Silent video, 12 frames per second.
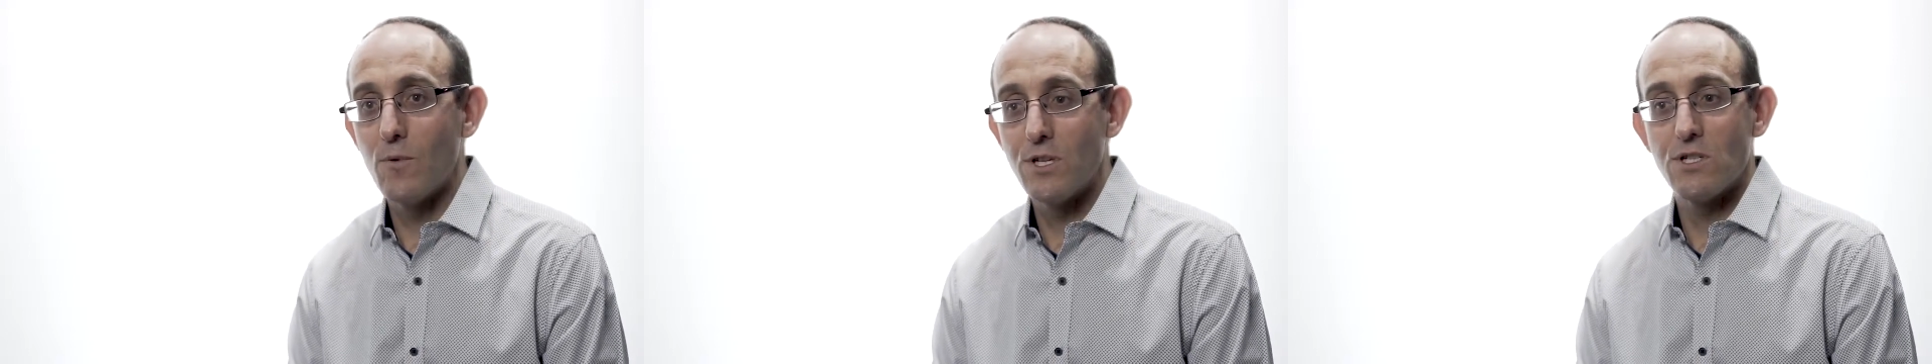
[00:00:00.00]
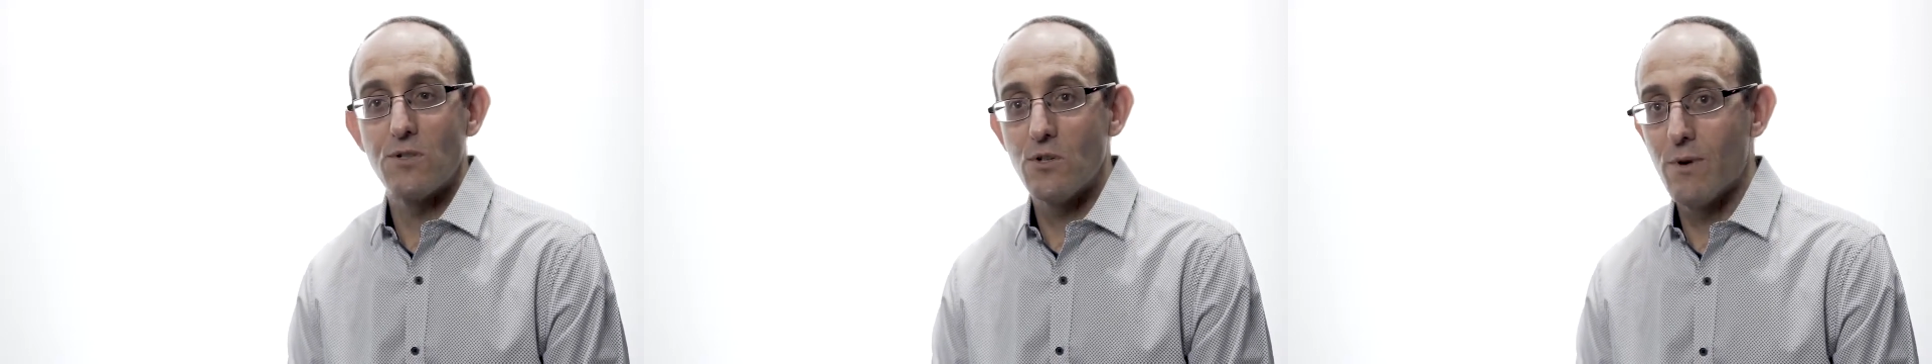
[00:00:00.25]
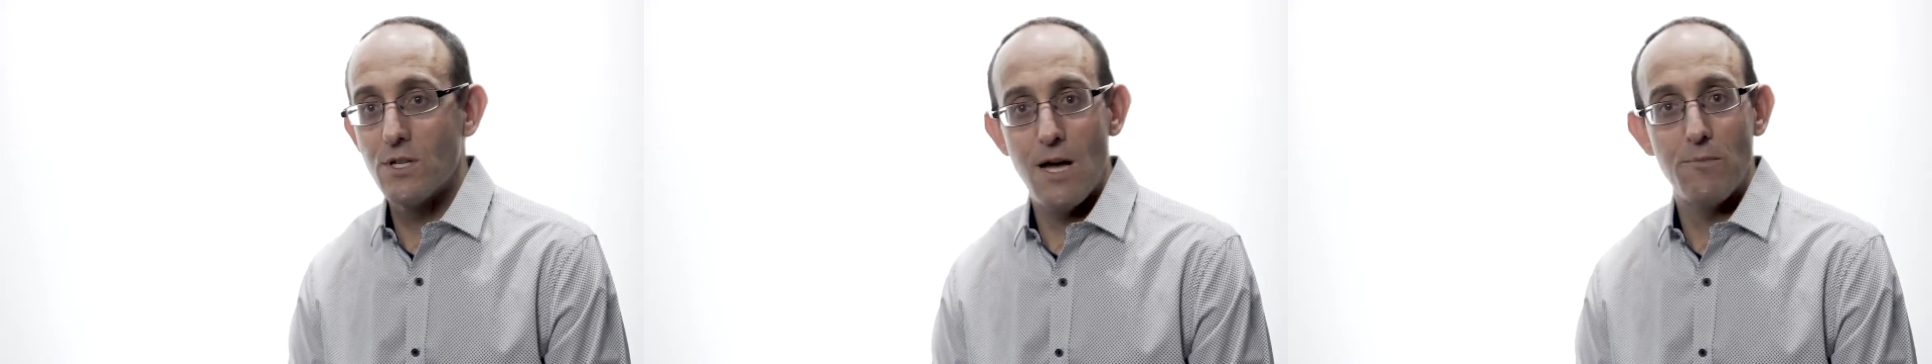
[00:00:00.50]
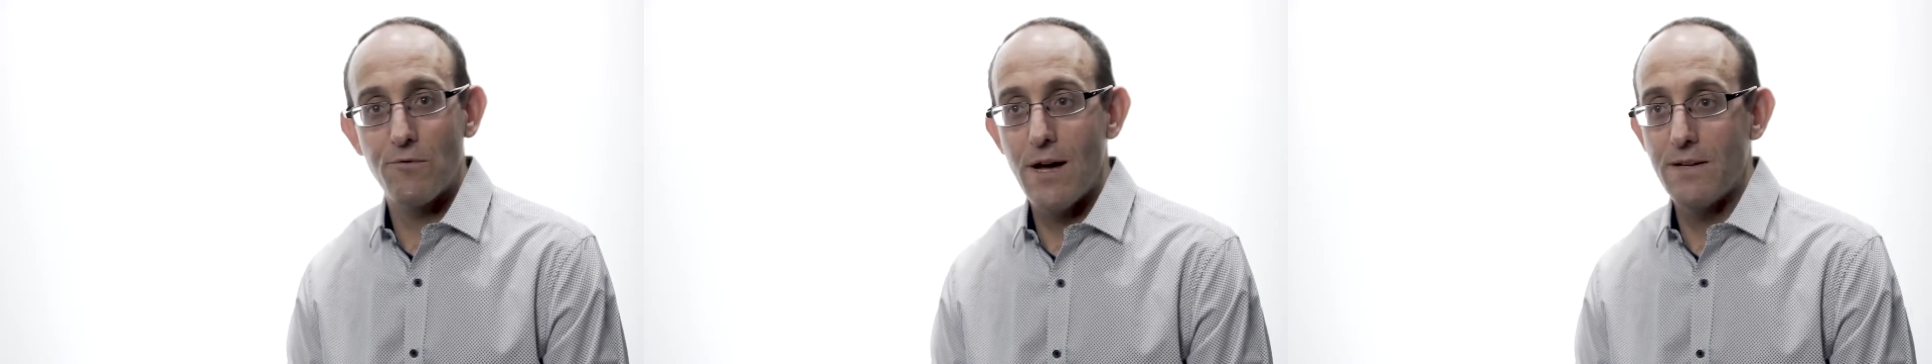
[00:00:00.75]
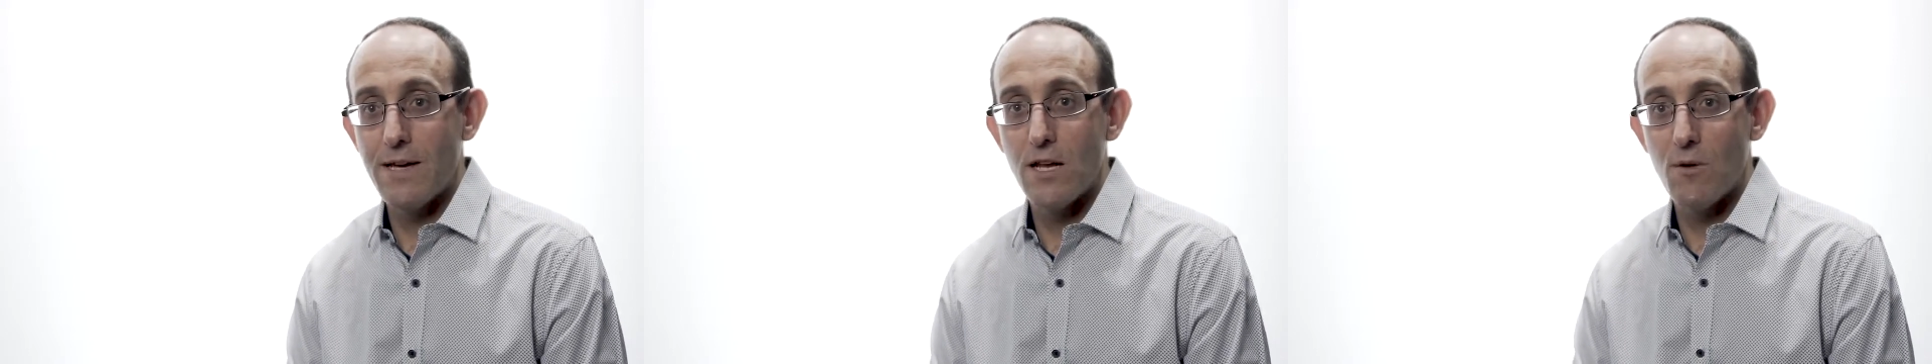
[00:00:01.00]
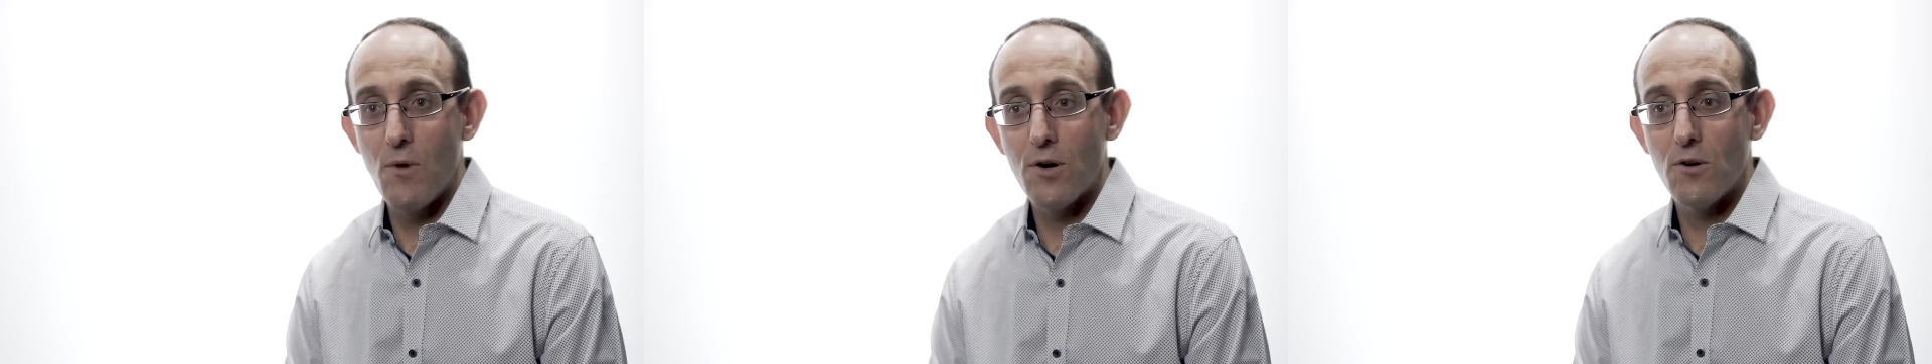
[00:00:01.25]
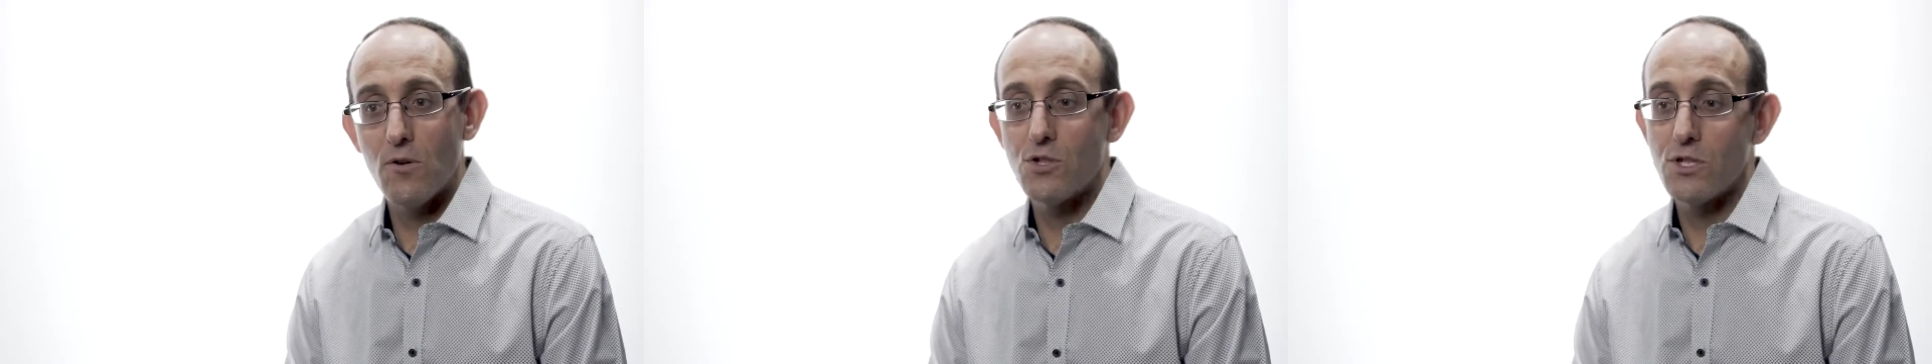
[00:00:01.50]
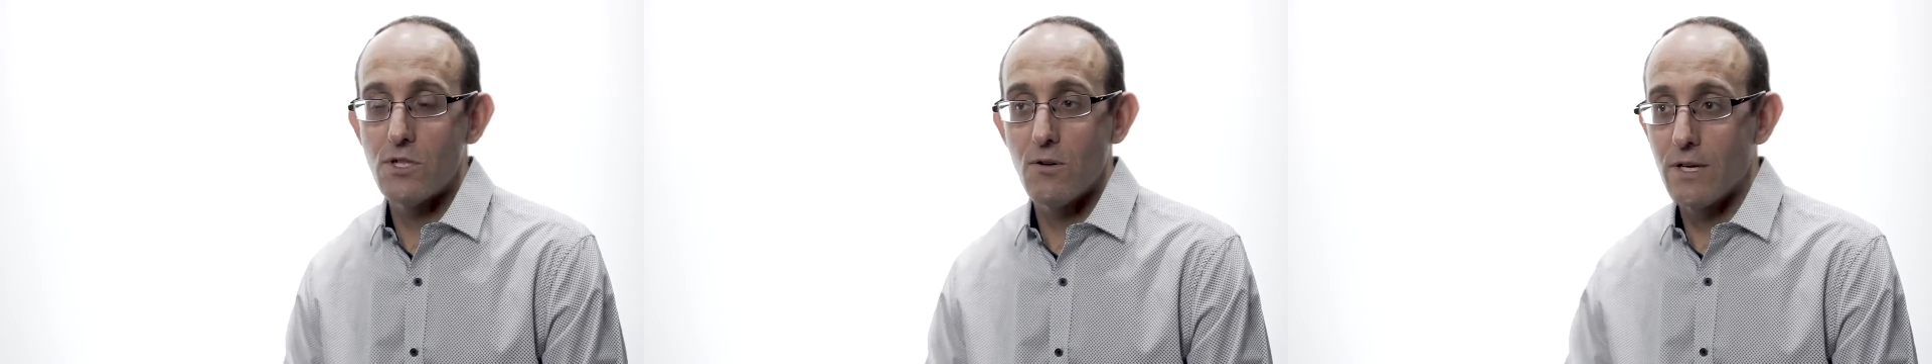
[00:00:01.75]
She wants to upgrade data model.
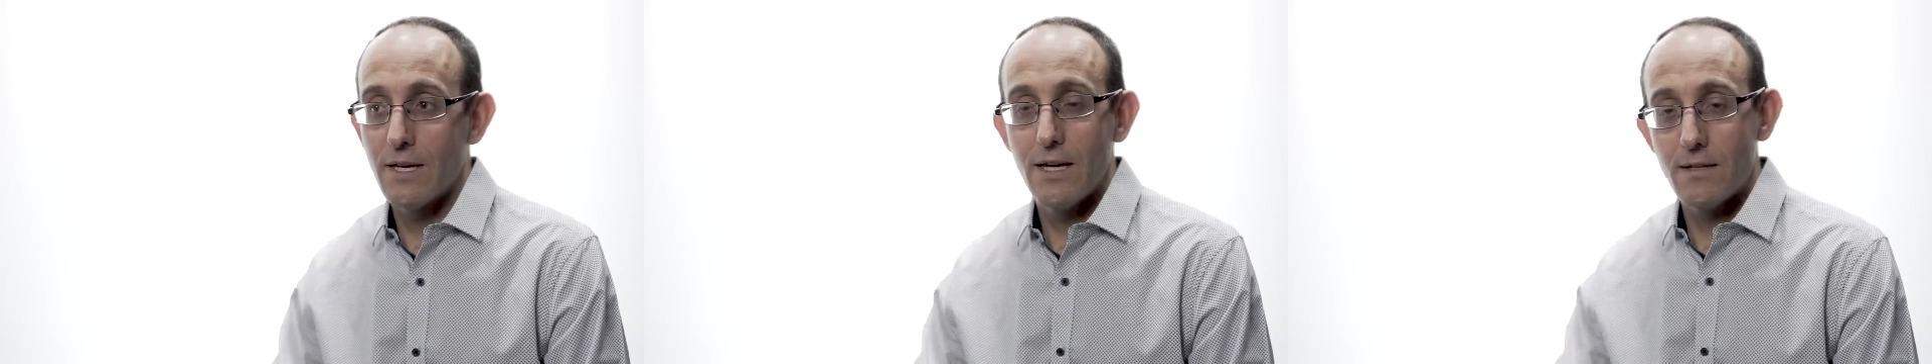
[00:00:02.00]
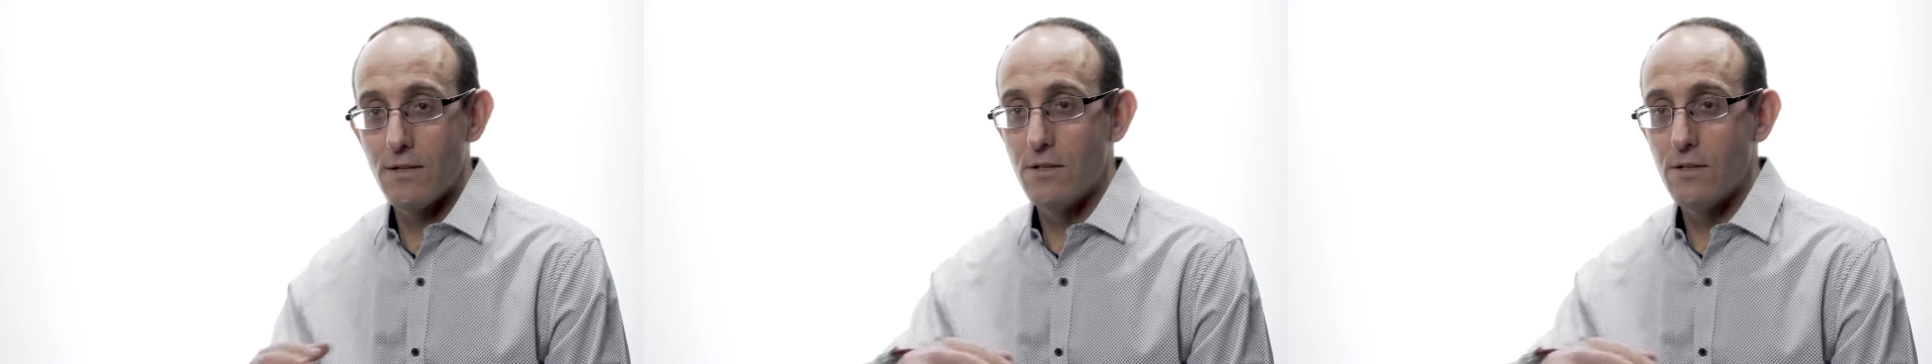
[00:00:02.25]
She's looking at